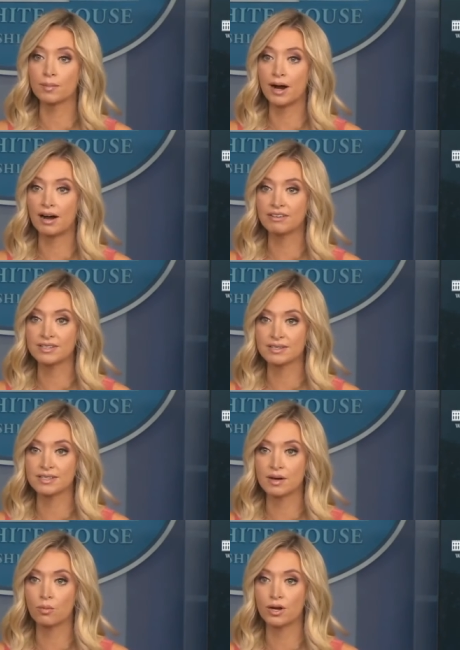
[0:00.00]
Obviously,
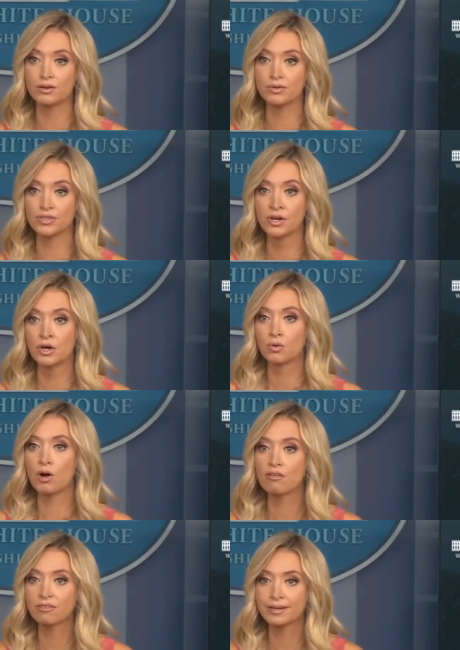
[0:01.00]
someone who's
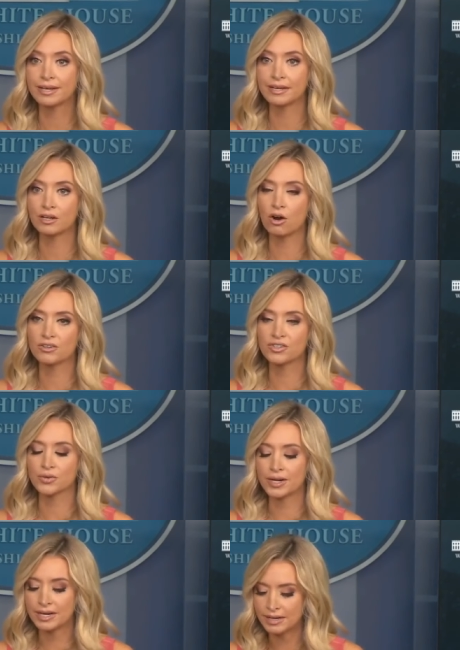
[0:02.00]
wrongfully
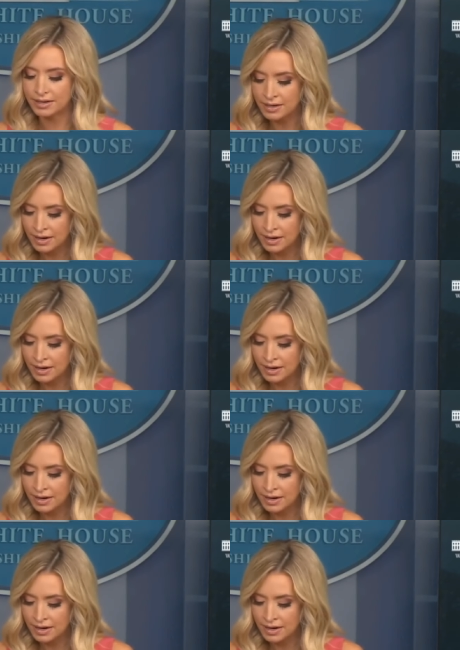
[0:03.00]
incarcerated.